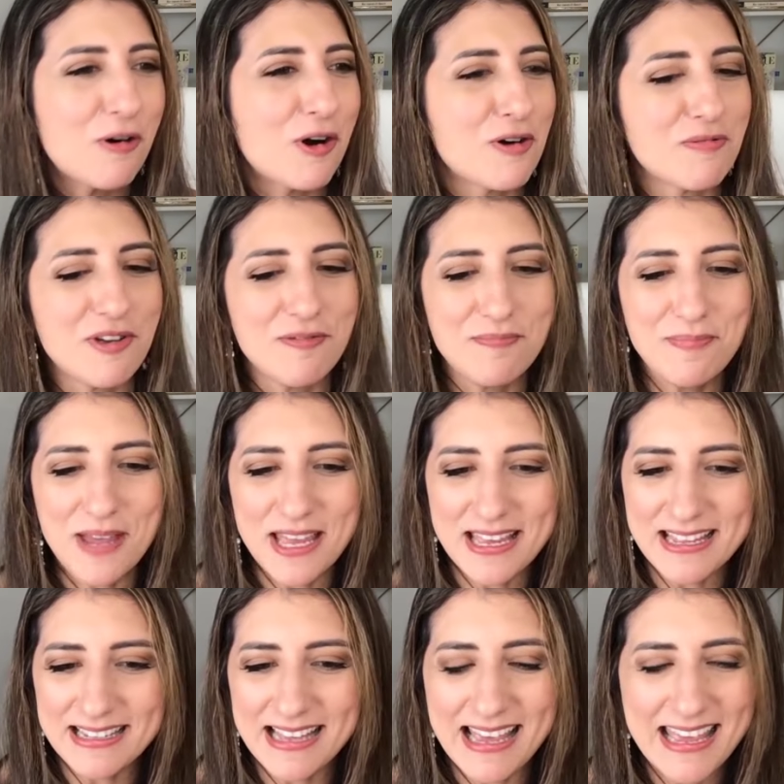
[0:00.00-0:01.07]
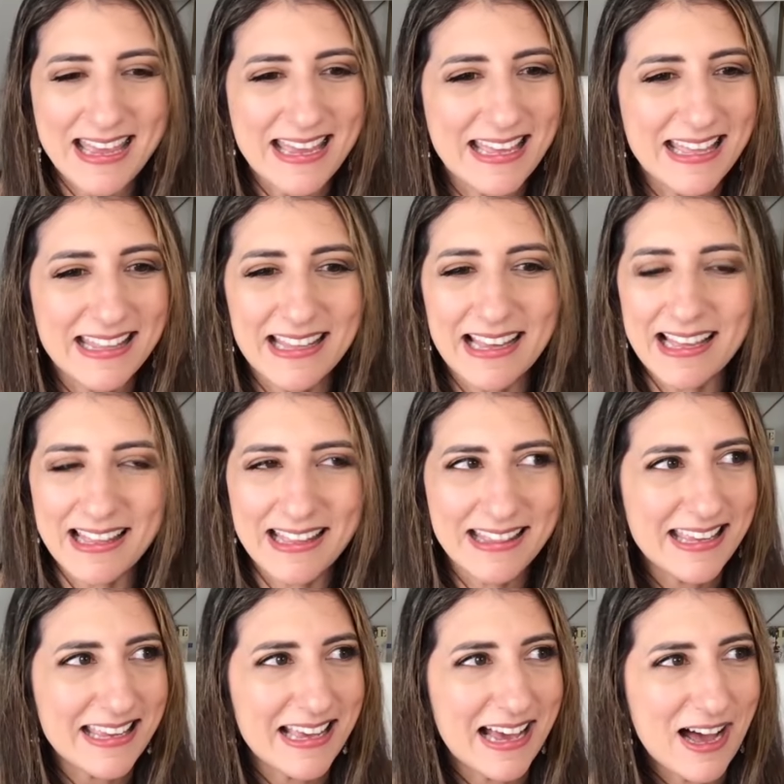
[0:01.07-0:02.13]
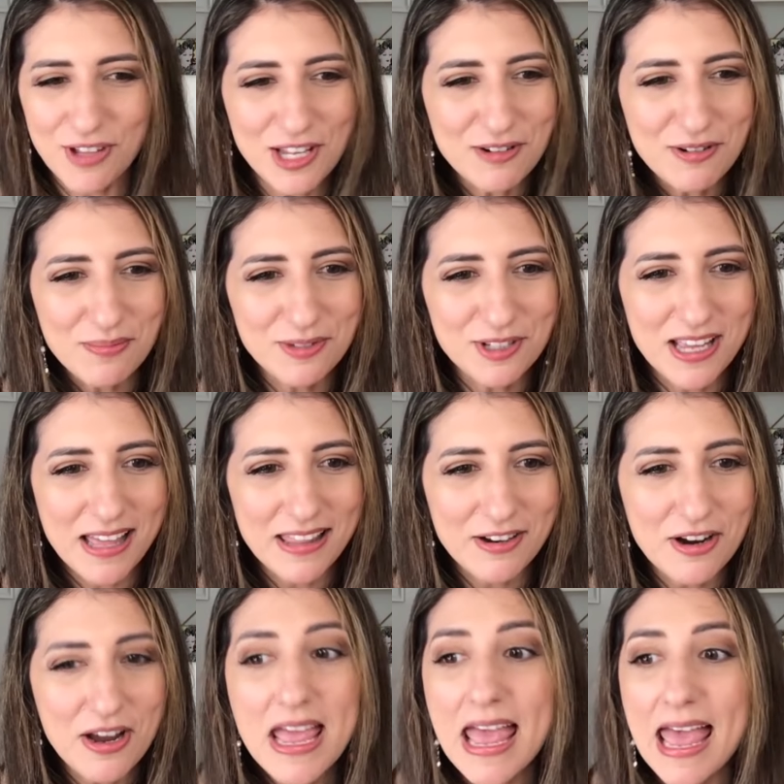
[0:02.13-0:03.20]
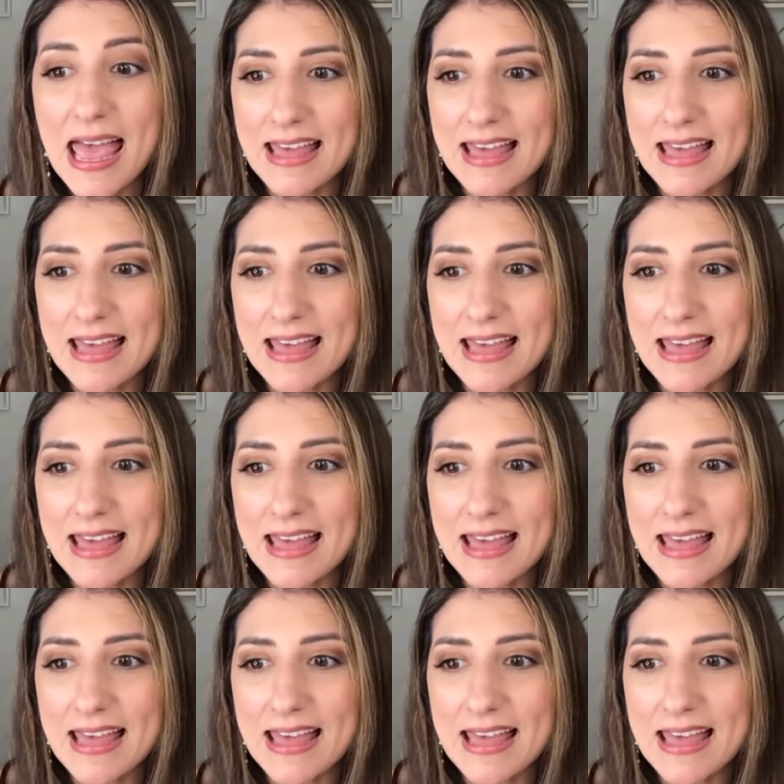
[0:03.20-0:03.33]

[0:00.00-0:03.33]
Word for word: or we've been in the fitting room together.